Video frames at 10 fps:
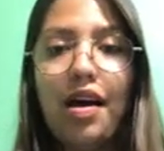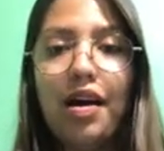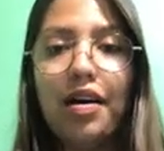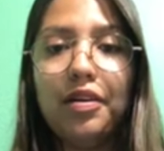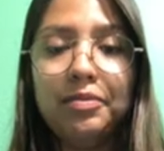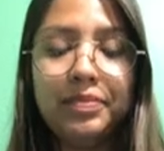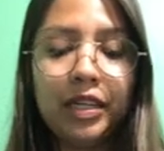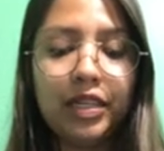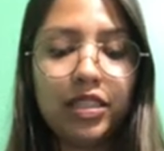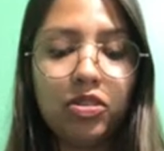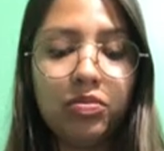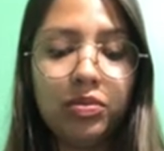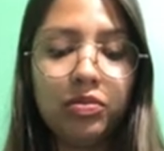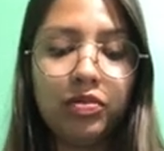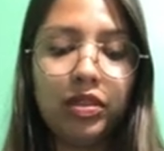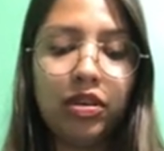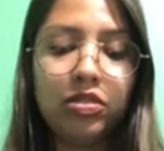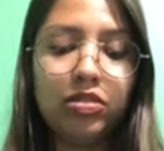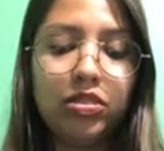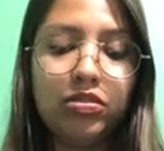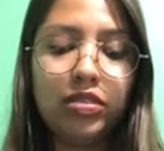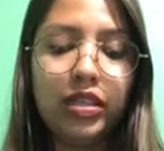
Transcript: Next, I'll be moving on to